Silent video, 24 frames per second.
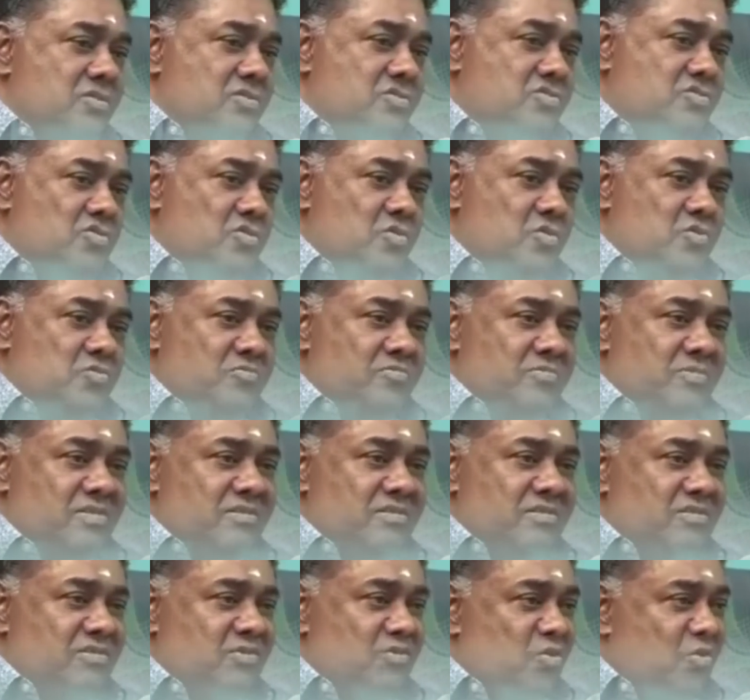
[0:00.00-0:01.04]

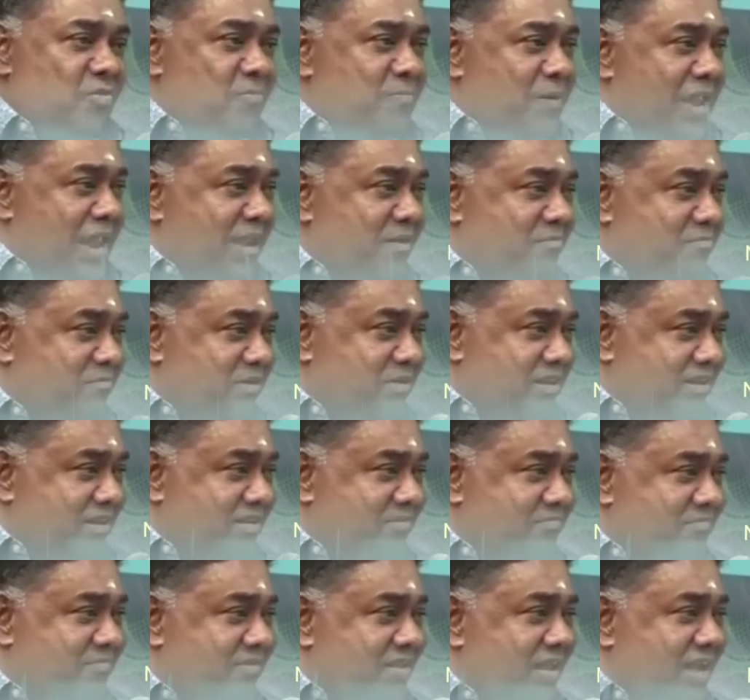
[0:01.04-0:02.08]
So no plan
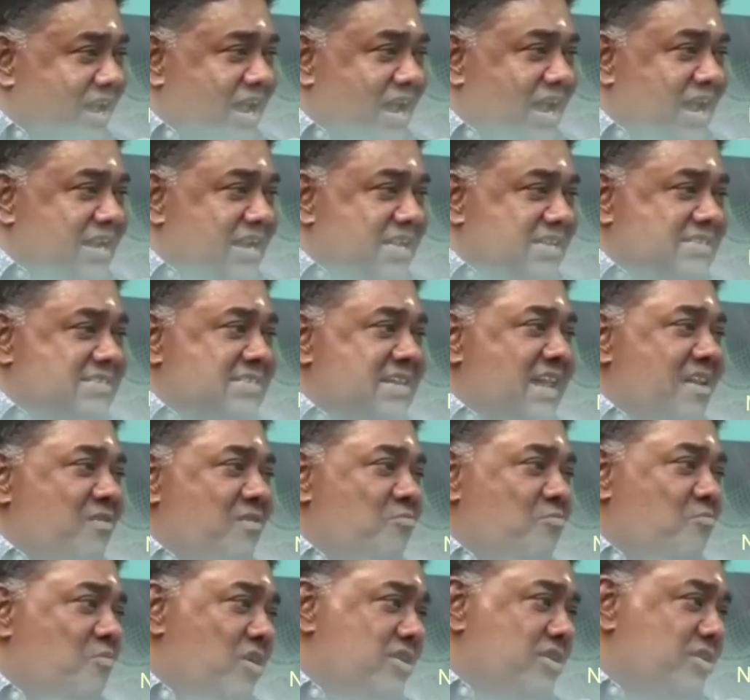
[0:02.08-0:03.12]
B.
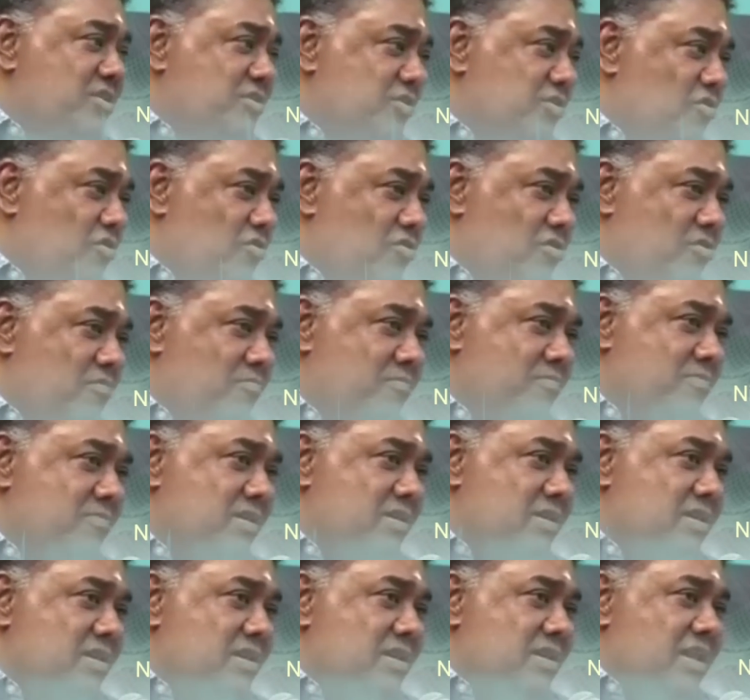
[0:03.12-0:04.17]
Understand what your
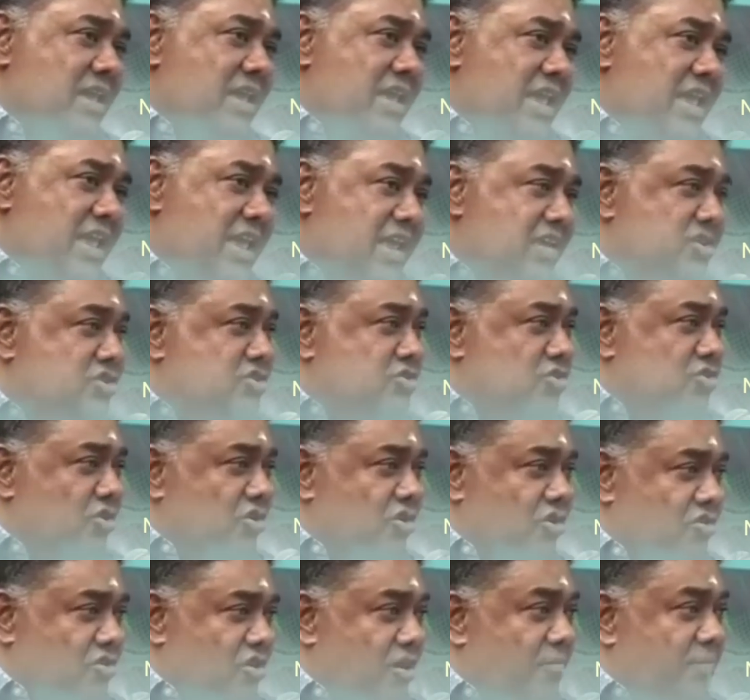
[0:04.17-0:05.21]
edge
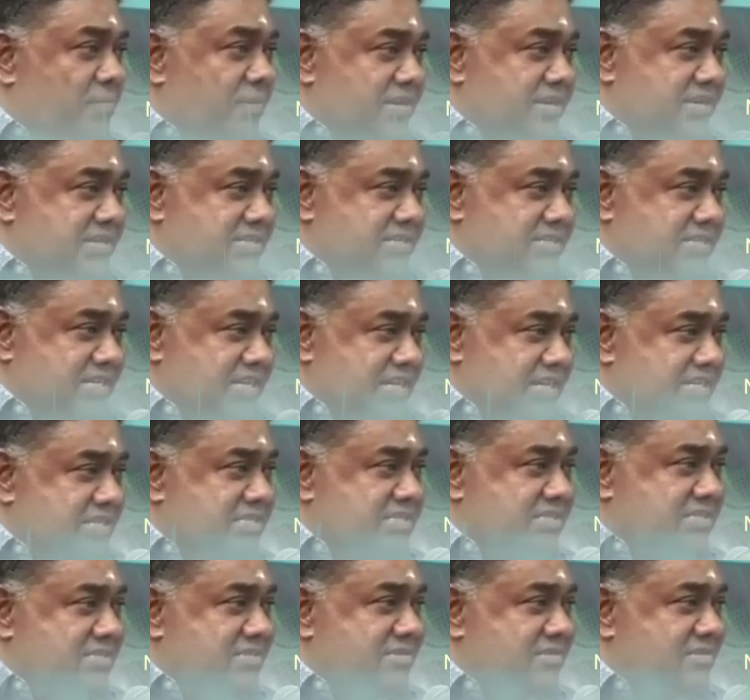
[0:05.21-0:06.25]
or your competency
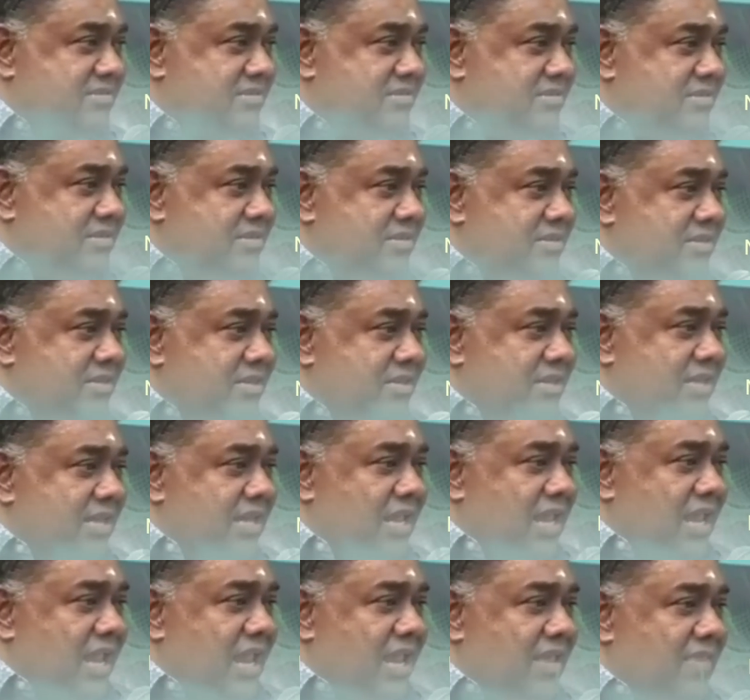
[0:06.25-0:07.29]
is,
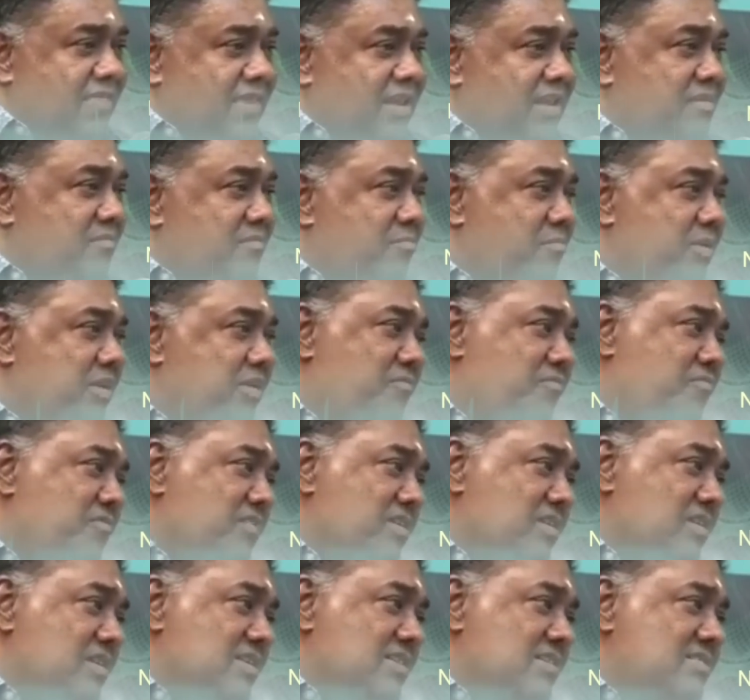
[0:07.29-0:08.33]
and then be
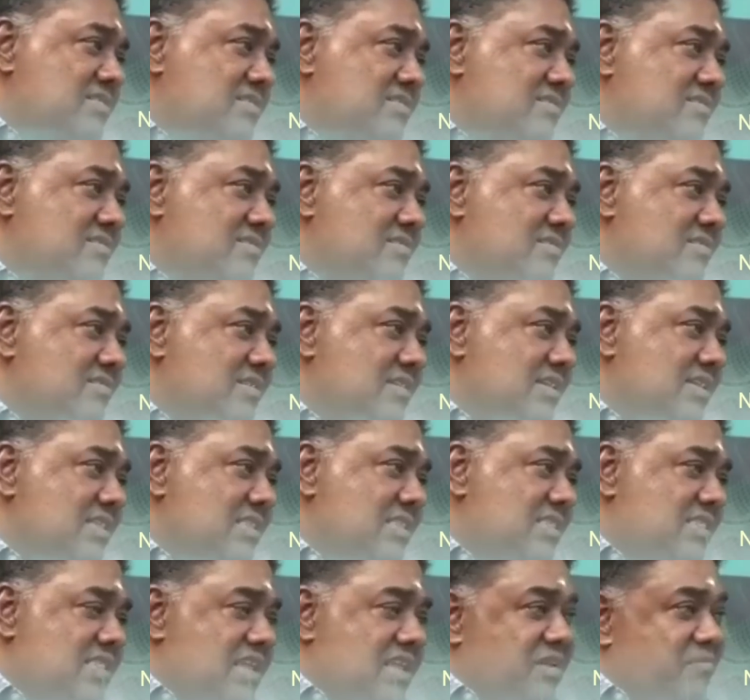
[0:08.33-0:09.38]
fearless.
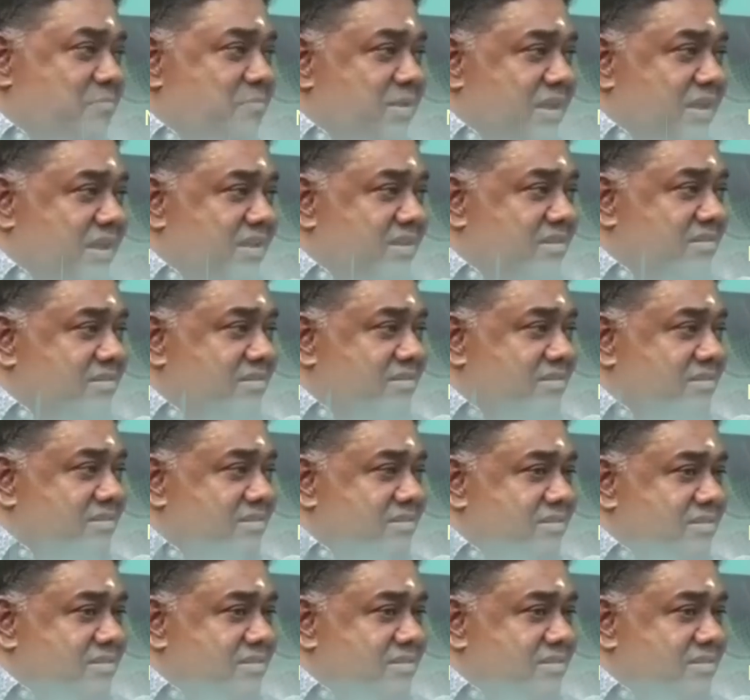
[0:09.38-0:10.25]
Think big.